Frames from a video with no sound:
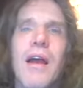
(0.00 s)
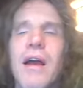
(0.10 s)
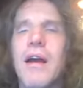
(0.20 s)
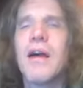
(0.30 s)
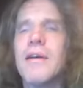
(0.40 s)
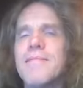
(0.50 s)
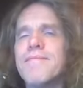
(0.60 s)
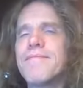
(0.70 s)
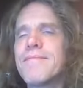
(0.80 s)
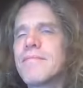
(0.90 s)

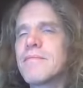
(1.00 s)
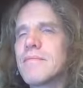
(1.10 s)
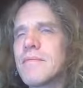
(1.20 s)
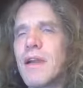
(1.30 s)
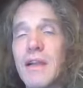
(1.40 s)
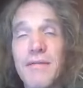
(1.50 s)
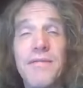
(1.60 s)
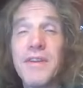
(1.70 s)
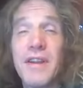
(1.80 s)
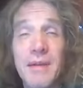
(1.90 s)
um, I can
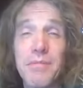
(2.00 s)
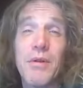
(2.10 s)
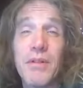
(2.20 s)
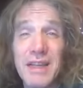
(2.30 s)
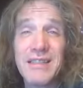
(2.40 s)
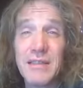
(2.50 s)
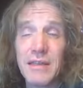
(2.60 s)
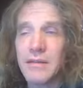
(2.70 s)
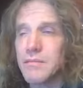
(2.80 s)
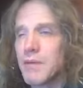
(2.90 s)
feel him
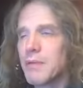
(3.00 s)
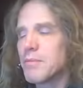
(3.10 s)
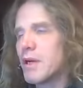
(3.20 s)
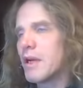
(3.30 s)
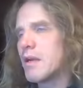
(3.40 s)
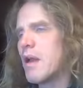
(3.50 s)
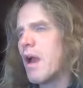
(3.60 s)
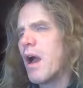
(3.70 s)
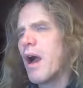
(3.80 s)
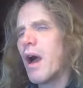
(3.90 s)
molesting my brain.
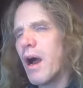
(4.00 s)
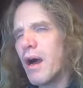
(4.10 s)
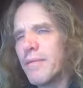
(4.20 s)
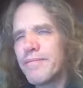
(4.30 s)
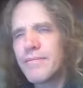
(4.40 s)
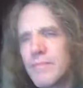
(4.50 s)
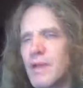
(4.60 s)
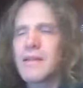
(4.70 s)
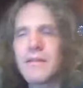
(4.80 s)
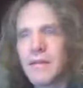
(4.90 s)
Um,
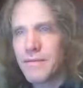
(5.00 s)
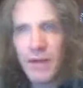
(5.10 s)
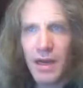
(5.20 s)
nice enough